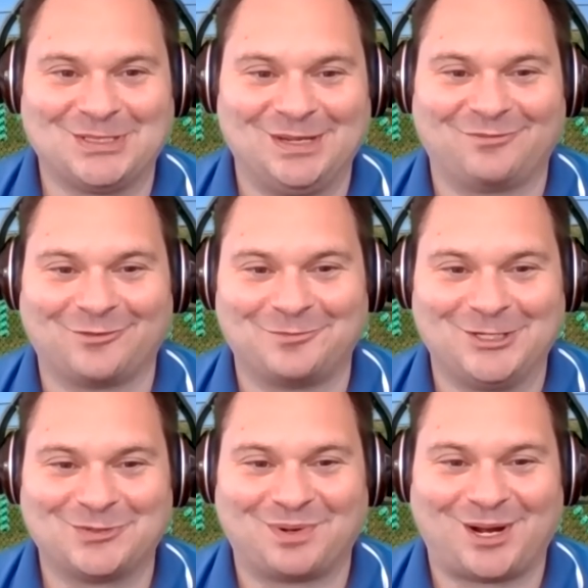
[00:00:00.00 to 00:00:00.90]
team from
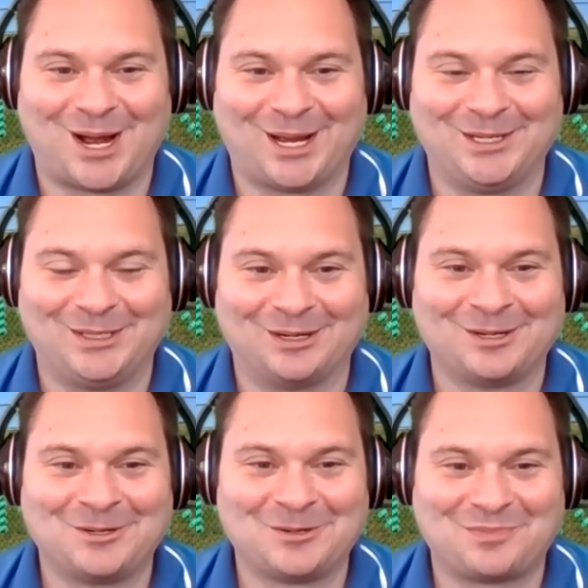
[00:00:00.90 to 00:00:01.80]
each pod and you
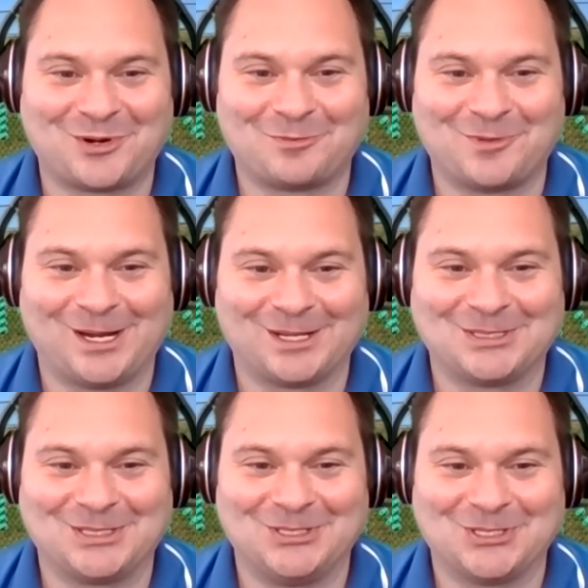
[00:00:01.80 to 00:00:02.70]
put them
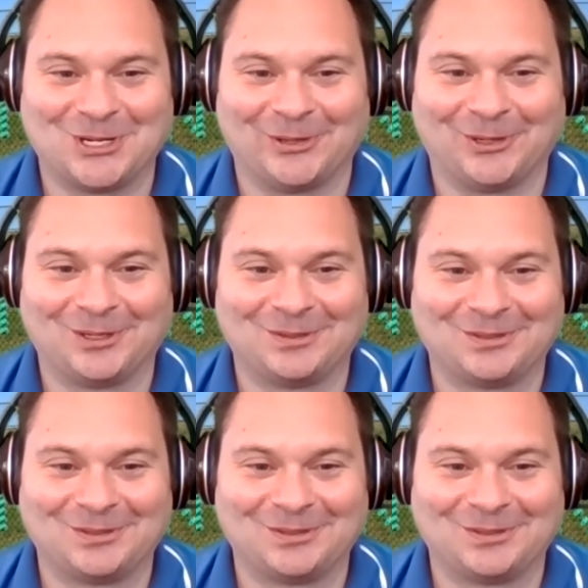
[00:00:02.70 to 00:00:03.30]
against each other.